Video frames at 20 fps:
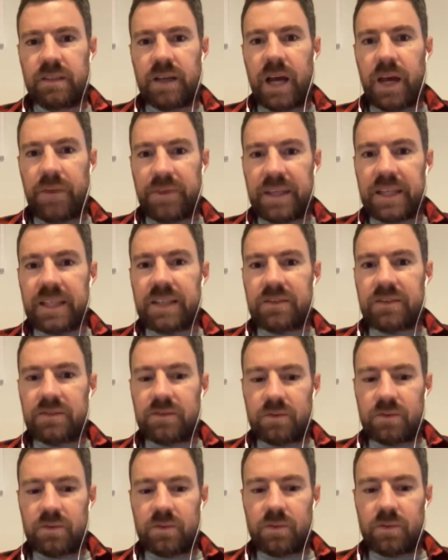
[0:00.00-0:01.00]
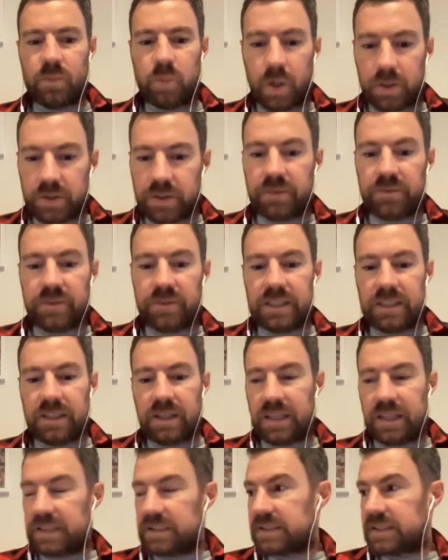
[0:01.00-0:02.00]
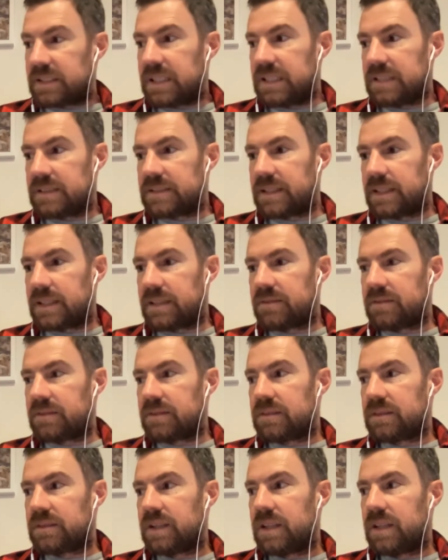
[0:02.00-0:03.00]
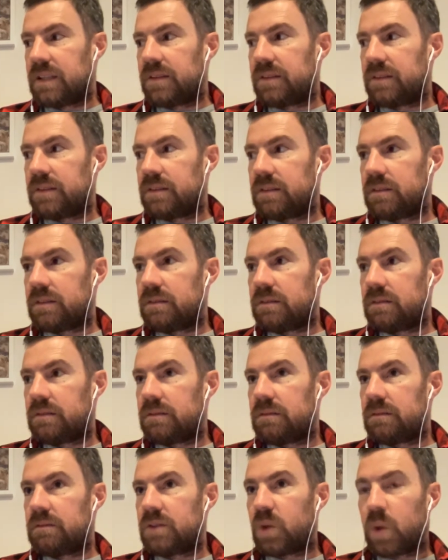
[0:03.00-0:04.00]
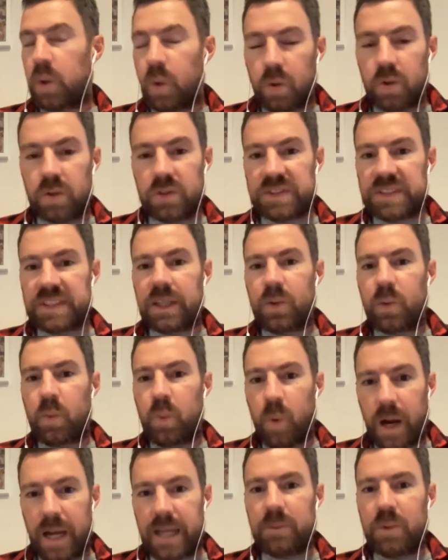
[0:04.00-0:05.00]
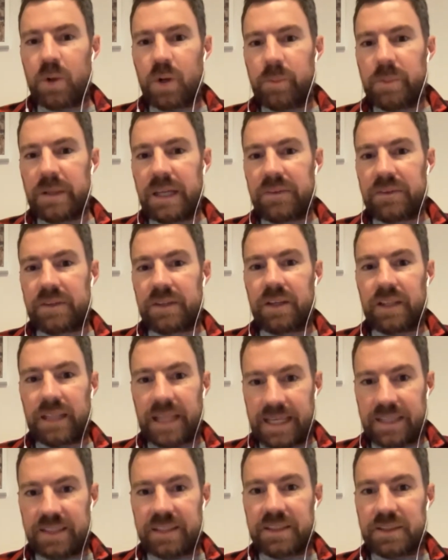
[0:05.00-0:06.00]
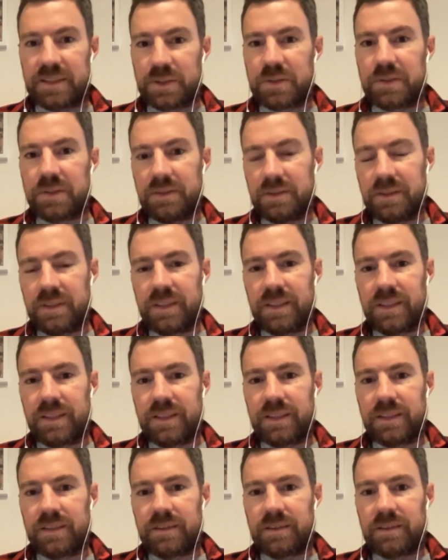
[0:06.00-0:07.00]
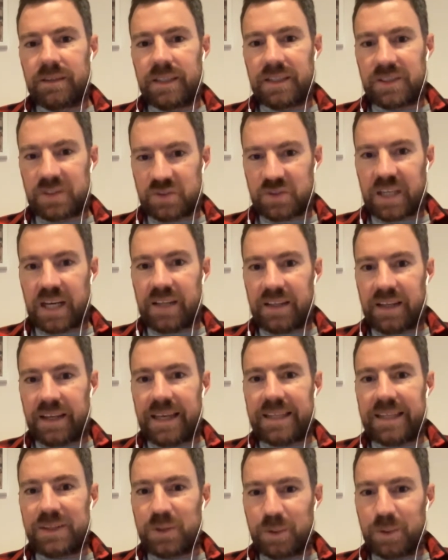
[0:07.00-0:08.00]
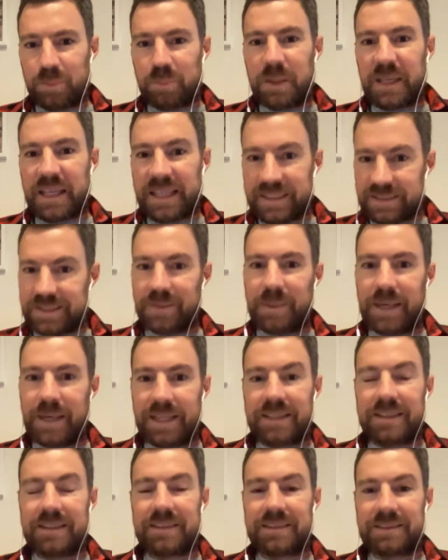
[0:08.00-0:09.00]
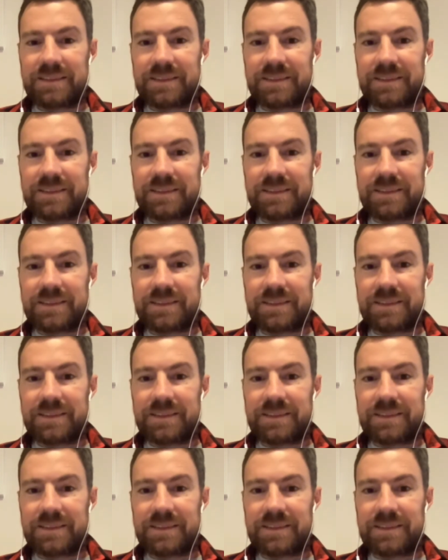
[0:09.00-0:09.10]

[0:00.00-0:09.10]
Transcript: I think what you realize is that Coors sell way more beer than Hollandia do in Australia, and you're pissed about it.